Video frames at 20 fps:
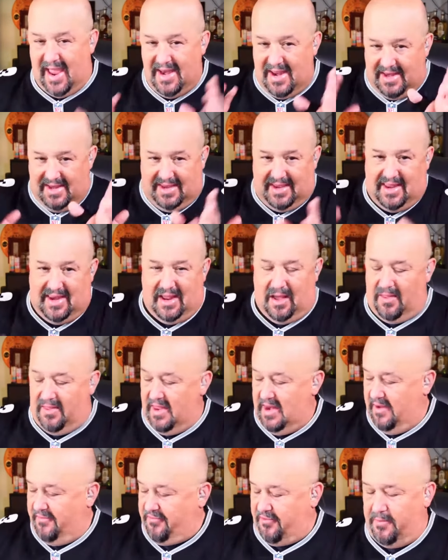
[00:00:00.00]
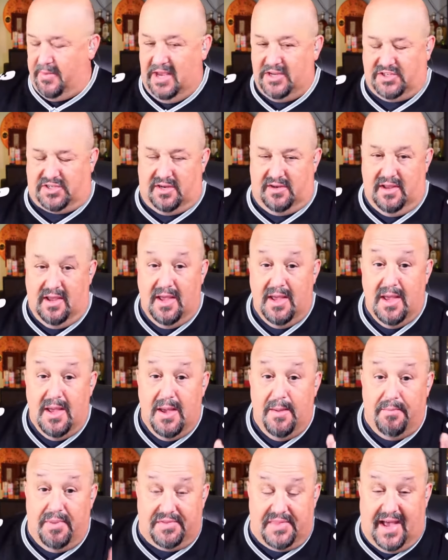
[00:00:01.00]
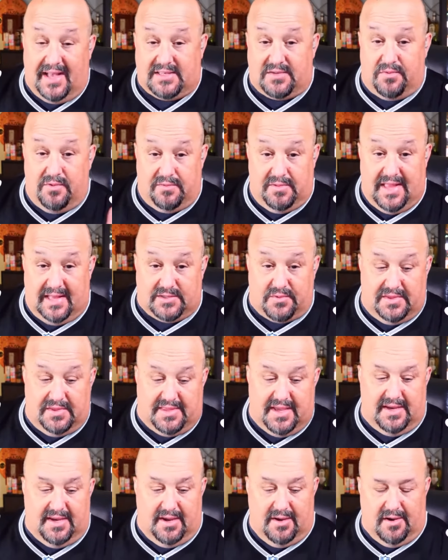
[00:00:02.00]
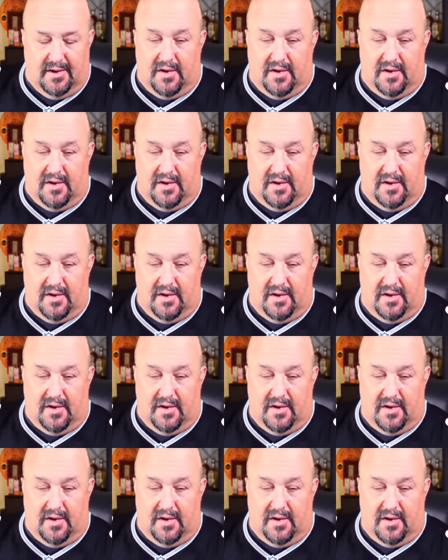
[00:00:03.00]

I didn't get all that information, but that's what they do.